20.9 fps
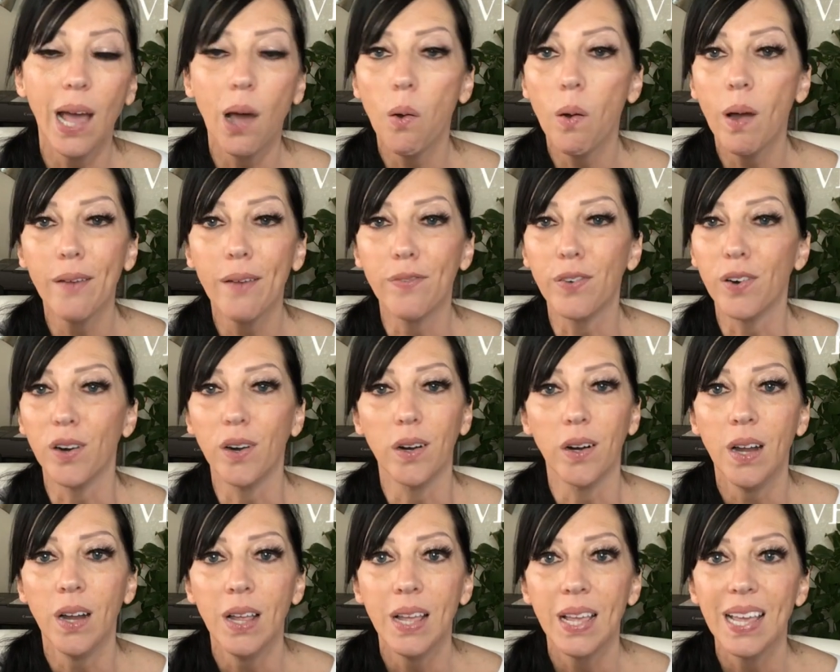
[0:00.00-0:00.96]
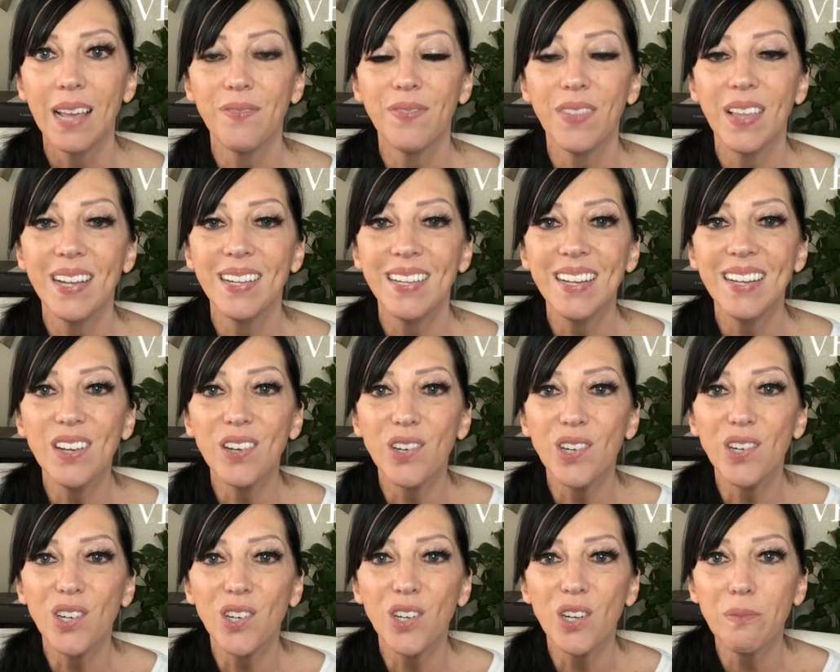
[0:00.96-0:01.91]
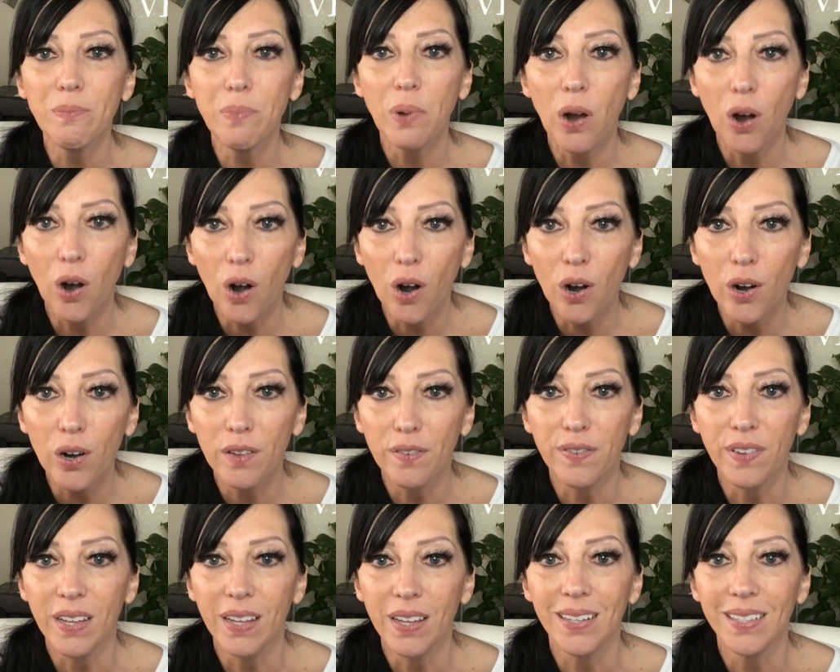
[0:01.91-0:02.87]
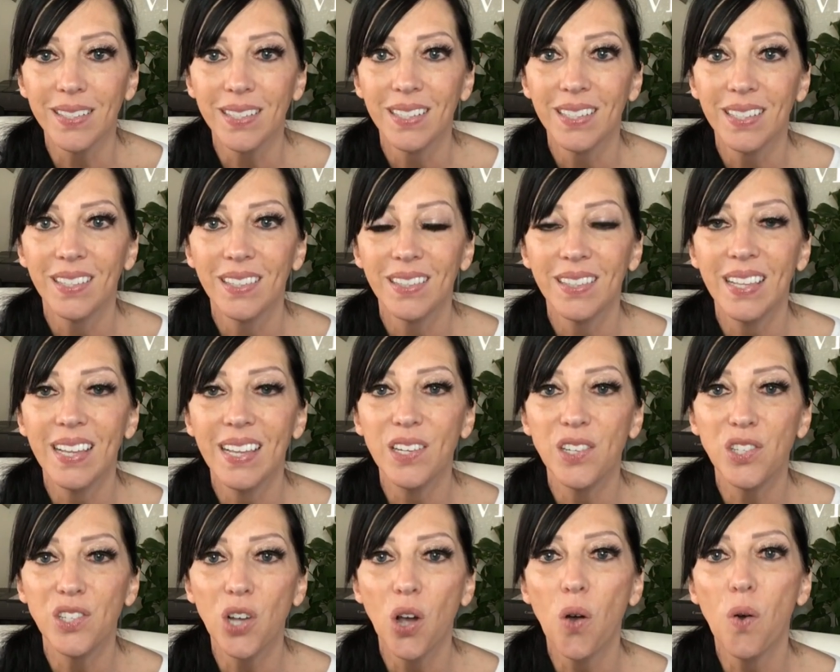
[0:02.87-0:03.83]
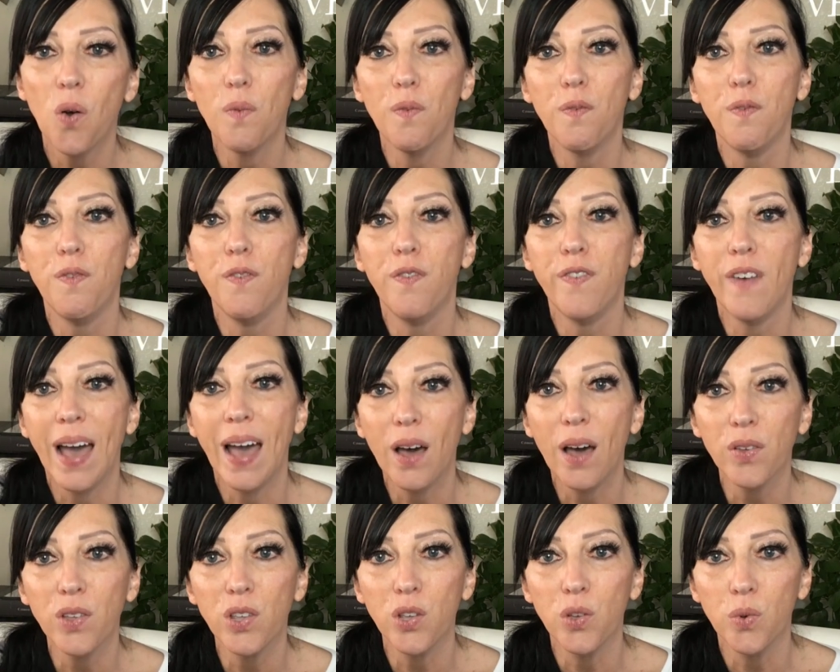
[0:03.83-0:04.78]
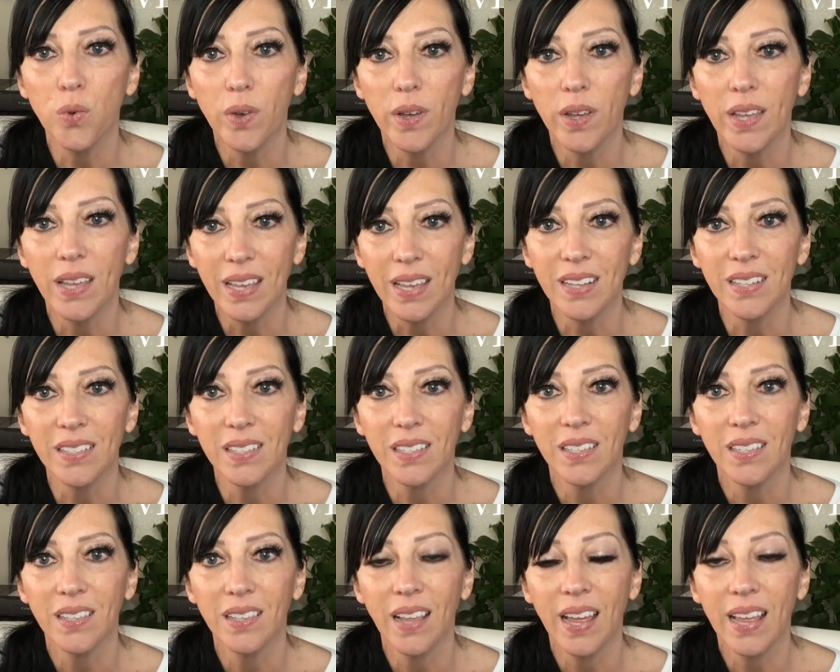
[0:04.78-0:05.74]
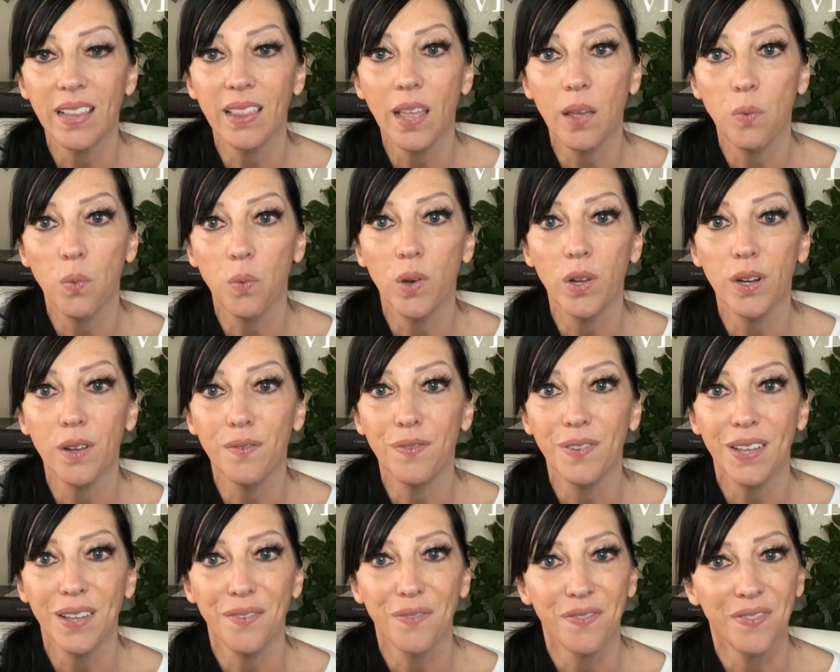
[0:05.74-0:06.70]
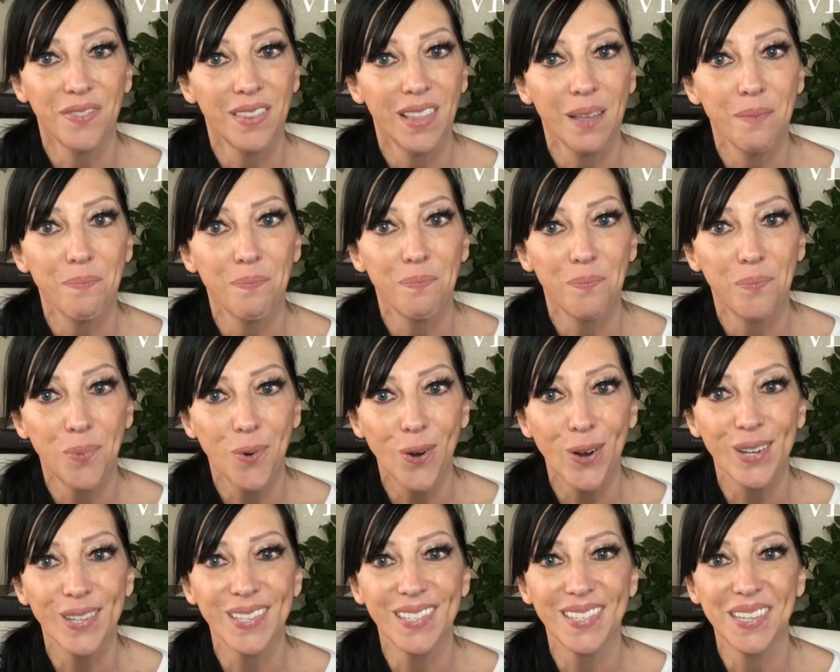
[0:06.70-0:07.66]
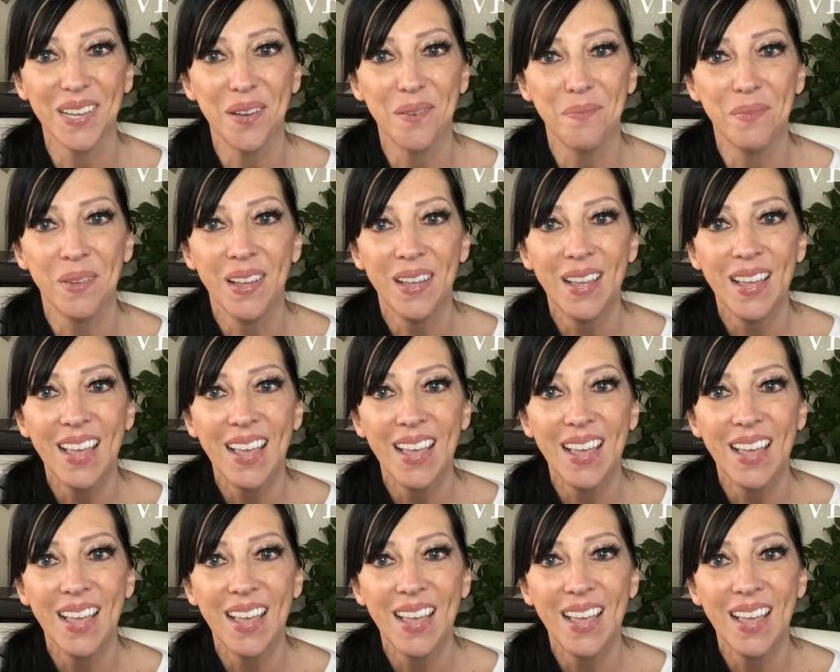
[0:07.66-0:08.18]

However, if they didn't earn part of it, they don't value it like they would have if they put some